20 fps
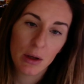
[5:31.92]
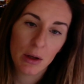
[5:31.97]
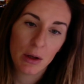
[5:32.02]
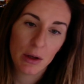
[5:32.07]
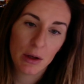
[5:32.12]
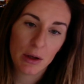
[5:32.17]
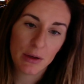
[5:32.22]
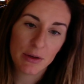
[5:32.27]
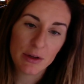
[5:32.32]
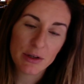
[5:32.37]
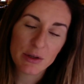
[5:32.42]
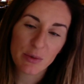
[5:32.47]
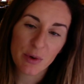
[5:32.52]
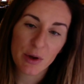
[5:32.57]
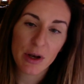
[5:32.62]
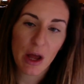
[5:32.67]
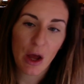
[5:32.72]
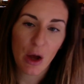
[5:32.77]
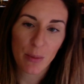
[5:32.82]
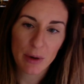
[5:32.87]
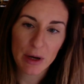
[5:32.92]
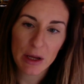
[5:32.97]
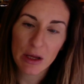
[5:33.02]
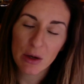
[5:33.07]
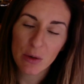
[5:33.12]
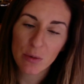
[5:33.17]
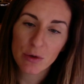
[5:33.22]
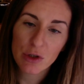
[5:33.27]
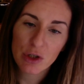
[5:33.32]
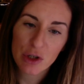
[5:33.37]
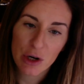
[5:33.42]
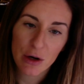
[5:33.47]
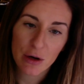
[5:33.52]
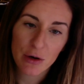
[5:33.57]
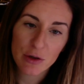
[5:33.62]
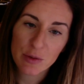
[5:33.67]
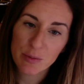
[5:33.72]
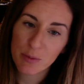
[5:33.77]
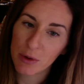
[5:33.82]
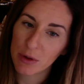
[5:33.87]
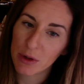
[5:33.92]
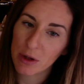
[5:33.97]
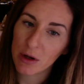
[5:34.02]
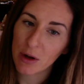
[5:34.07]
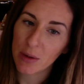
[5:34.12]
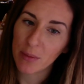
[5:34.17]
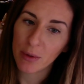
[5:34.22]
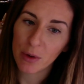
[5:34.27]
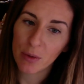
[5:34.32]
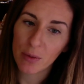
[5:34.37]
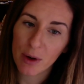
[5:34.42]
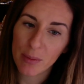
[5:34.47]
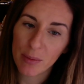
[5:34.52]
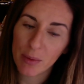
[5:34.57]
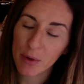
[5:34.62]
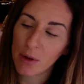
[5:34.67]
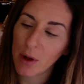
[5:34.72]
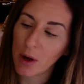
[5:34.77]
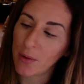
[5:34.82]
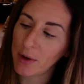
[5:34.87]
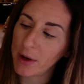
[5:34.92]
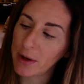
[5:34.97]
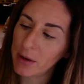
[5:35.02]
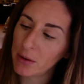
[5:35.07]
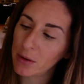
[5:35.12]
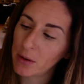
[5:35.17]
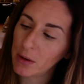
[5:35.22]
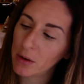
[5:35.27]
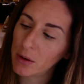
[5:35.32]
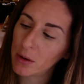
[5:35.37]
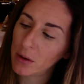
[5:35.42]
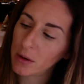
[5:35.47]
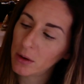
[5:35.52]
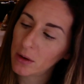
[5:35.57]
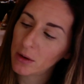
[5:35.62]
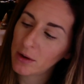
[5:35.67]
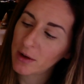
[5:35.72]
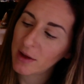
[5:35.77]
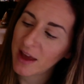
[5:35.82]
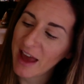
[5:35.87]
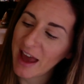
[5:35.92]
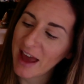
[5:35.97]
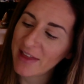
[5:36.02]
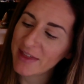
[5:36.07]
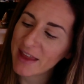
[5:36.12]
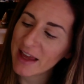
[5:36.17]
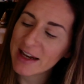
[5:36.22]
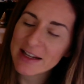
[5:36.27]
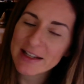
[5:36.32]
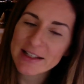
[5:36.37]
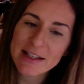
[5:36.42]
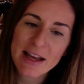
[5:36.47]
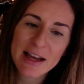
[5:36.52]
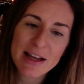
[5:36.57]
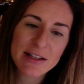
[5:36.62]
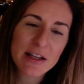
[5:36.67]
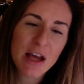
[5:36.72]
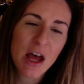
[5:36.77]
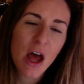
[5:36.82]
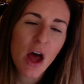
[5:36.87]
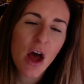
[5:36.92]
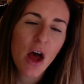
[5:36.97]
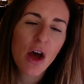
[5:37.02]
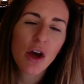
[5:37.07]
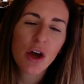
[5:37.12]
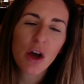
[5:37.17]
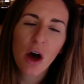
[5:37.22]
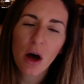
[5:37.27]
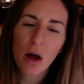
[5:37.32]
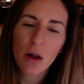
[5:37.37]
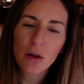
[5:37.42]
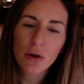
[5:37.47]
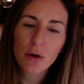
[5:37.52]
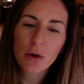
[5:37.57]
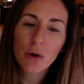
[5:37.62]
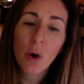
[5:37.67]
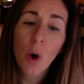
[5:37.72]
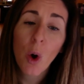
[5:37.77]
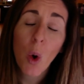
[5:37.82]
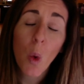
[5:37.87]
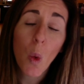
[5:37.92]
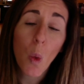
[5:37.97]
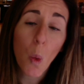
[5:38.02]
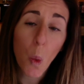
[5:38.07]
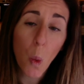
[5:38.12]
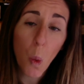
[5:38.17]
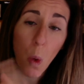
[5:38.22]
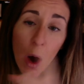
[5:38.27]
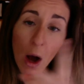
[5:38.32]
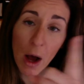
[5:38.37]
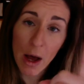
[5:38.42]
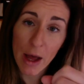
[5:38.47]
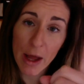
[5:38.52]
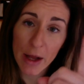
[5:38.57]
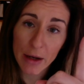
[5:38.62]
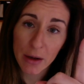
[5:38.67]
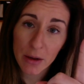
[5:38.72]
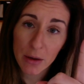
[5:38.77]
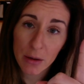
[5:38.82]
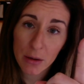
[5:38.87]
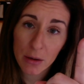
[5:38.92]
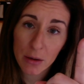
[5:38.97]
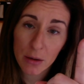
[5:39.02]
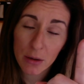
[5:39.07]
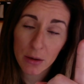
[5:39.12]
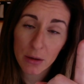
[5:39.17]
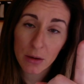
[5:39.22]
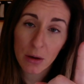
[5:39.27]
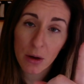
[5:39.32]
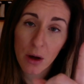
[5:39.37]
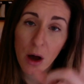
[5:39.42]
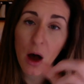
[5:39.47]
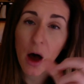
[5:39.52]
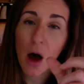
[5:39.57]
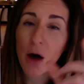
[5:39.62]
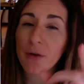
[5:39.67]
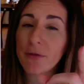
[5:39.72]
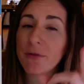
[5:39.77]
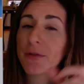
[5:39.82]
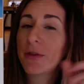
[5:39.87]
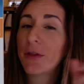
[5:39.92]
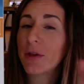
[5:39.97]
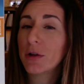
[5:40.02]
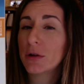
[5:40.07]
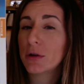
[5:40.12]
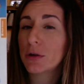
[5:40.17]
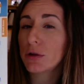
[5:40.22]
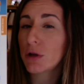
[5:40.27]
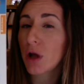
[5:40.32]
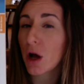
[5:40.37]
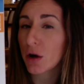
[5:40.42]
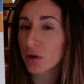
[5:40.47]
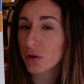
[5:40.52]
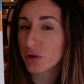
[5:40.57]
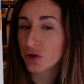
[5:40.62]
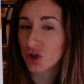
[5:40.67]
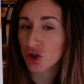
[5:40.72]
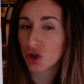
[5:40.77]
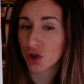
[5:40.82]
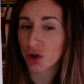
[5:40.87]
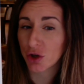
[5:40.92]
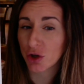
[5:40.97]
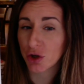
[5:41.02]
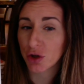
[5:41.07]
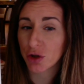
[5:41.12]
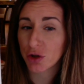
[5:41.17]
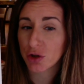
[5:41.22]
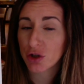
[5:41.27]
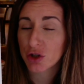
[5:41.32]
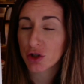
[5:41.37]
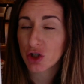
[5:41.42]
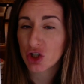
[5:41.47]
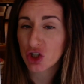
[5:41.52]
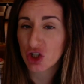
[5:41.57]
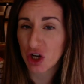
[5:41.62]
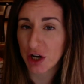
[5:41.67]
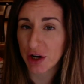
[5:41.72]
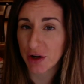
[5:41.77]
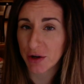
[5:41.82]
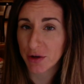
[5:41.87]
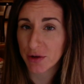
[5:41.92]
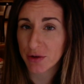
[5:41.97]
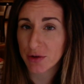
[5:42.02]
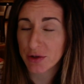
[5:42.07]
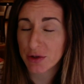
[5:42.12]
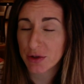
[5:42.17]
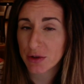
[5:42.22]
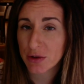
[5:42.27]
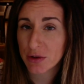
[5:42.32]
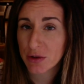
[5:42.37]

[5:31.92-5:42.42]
In this one, how many equal shares? Put the number right below it. And then it says, color one of the larger shares.